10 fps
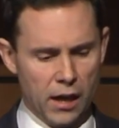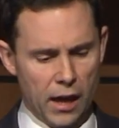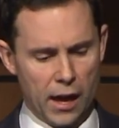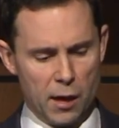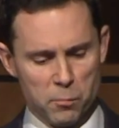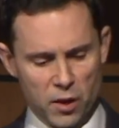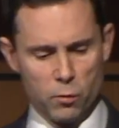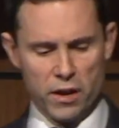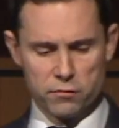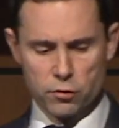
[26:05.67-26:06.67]
um, by
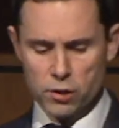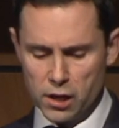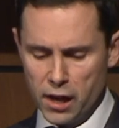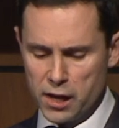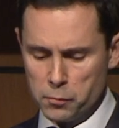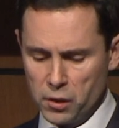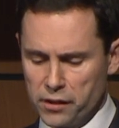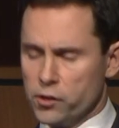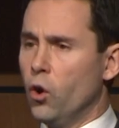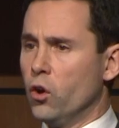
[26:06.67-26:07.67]
way of a reliable
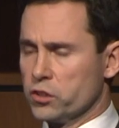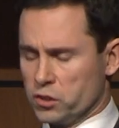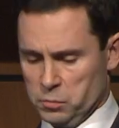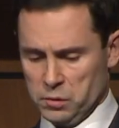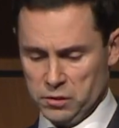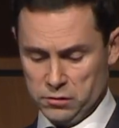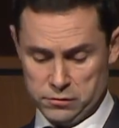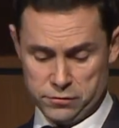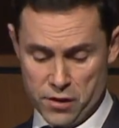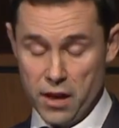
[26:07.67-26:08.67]
and auditable,
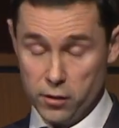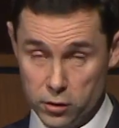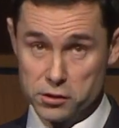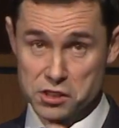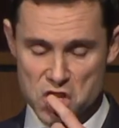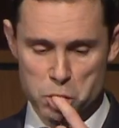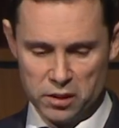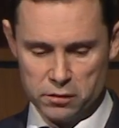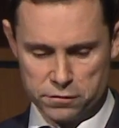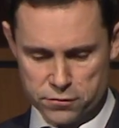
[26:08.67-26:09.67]
fr
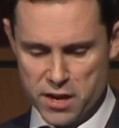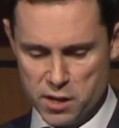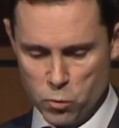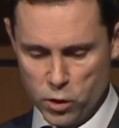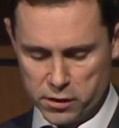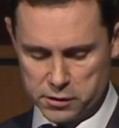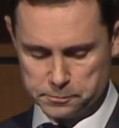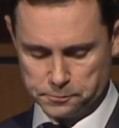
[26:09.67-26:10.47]
auditable framework